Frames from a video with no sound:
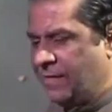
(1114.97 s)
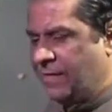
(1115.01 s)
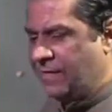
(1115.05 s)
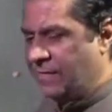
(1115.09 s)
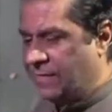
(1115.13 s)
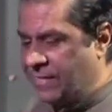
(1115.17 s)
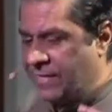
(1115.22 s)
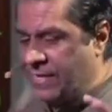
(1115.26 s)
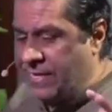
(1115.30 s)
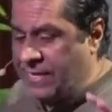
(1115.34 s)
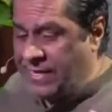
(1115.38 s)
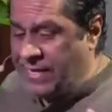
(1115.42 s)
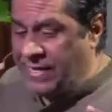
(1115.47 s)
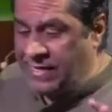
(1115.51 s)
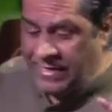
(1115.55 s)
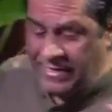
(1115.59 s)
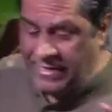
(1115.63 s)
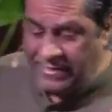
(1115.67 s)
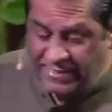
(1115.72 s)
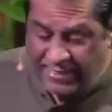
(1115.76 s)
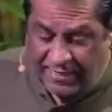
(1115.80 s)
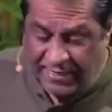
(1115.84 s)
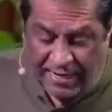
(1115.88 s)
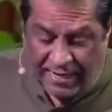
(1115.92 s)
here he
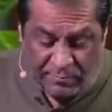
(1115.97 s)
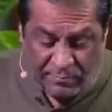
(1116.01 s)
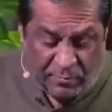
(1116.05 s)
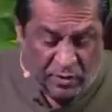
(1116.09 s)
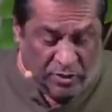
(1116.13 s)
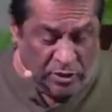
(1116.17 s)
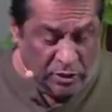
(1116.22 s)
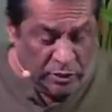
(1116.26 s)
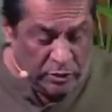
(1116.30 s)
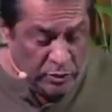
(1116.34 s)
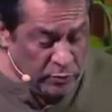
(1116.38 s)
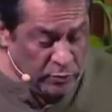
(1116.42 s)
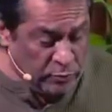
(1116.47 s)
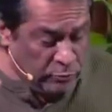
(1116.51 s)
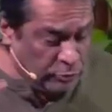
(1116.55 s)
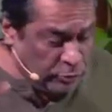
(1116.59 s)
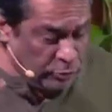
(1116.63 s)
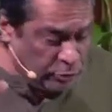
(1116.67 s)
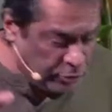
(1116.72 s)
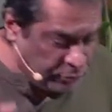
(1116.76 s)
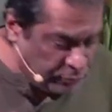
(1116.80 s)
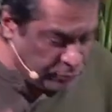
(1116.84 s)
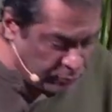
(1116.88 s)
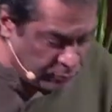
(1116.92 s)
said, I'm going to do
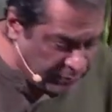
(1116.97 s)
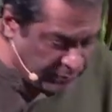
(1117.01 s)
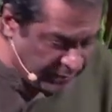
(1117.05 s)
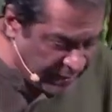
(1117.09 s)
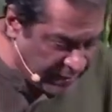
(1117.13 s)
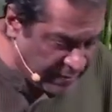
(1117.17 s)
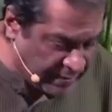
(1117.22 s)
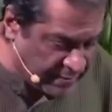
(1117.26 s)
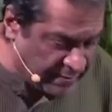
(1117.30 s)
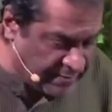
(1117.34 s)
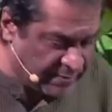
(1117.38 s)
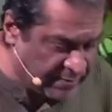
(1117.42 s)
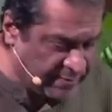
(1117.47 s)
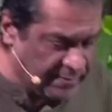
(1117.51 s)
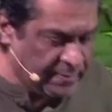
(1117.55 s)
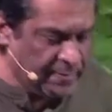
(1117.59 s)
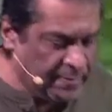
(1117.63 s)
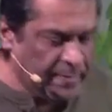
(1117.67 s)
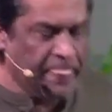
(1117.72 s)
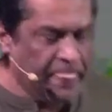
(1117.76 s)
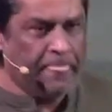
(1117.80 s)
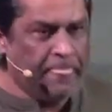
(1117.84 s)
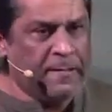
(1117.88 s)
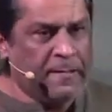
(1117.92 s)
2 things.
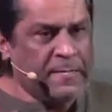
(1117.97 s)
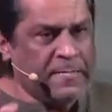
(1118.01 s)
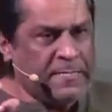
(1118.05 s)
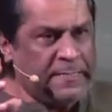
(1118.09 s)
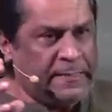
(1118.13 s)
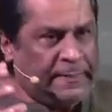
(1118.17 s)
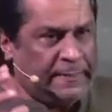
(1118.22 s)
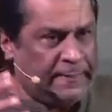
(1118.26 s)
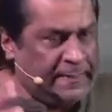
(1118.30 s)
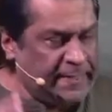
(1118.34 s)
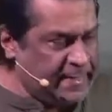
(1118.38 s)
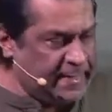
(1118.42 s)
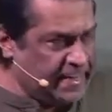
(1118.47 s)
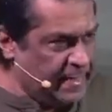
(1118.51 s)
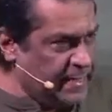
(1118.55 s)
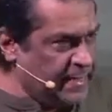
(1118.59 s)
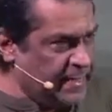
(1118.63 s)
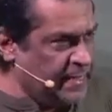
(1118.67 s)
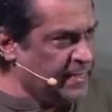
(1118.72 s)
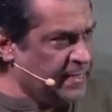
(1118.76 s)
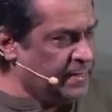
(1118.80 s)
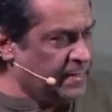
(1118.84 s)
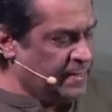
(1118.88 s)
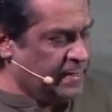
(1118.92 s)

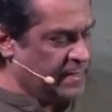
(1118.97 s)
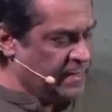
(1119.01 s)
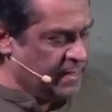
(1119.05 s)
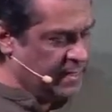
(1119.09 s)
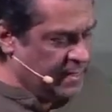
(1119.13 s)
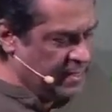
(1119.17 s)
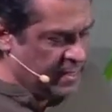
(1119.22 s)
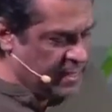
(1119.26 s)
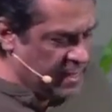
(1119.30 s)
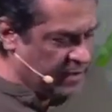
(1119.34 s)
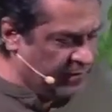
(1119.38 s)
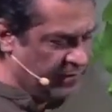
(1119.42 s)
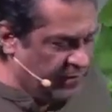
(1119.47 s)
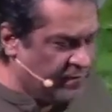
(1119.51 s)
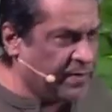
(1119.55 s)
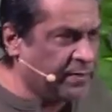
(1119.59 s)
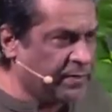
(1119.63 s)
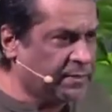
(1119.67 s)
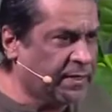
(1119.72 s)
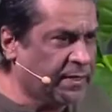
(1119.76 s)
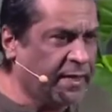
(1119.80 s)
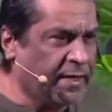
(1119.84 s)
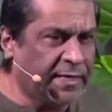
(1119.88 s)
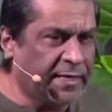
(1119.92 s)
Digging and
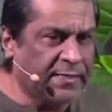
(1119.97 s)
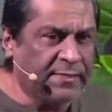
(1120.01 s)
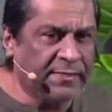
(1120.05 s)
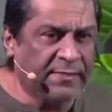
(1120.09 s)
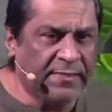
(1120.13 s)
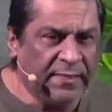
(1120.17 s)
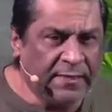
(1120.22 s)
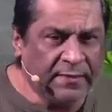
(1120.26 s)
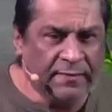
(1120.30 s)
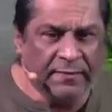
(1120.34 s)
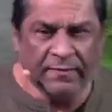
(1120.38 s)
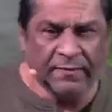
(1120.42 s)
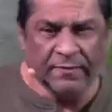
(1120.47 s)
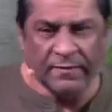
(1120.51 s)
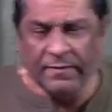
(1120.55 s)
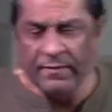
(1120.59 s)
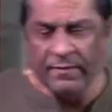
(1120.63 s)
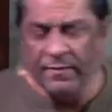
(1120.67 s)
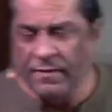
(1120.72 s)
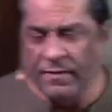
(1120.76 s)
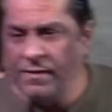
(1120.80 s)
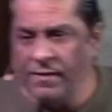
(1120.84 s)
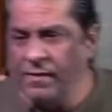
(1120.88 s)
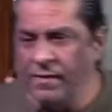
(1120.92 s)
fertilizing.
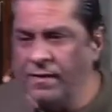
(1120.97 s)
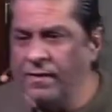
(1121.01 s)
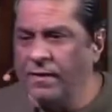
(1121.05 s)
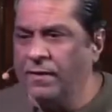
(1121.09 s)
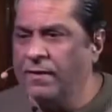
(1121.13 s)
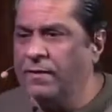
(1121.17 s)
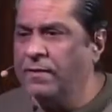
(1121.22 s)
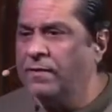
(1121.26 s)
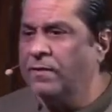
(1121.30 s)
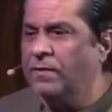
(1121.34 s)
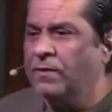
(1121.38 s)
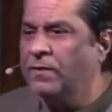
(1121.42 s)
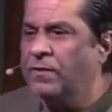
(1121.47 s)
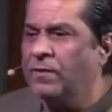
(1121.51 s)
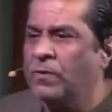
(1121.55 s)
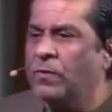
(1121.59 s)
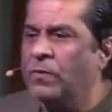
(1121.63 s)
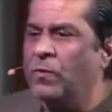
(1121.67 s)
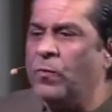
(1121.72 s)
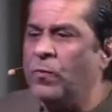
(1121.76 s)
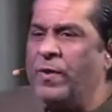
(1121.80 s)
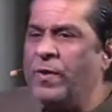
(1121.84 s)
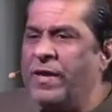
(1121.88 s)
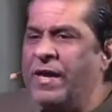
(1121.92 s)

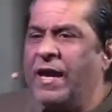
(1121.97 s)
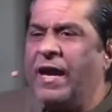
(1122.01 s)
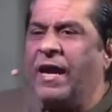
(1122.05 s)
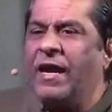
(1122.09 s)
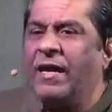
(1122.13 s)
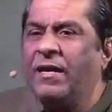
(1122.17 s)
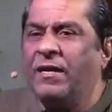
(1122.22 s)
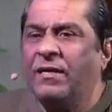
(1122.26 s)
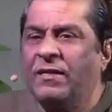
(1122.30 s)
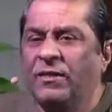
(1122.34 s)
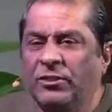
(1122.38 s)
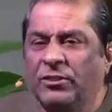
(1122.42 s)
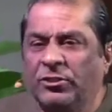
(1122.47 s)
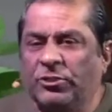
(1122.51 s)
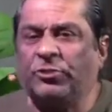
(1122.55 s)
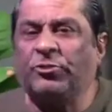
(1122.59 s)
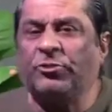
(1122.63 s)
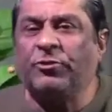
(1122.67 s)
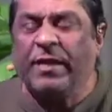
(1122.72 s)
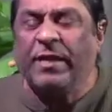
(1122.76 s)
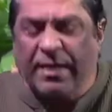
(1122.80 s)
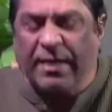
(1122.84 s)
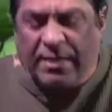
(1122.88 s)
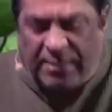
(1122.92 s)
We are
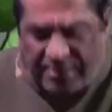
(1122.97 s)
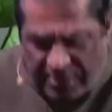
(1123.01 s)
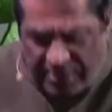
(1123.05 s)
trees